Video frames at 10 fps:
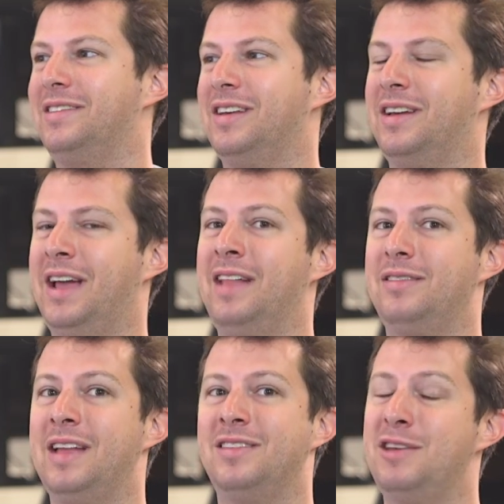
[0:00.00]
It's a
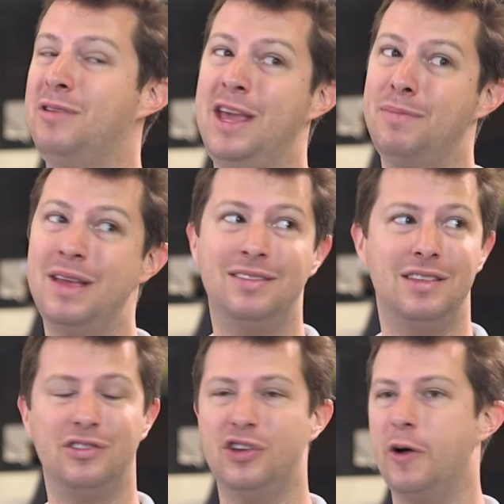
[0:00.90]
it's it's a unique piece of
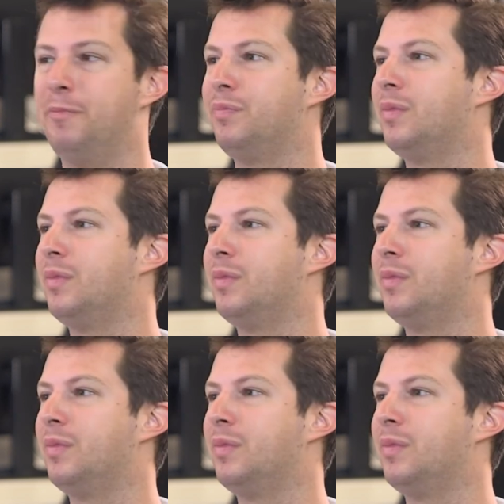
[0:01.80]
this show.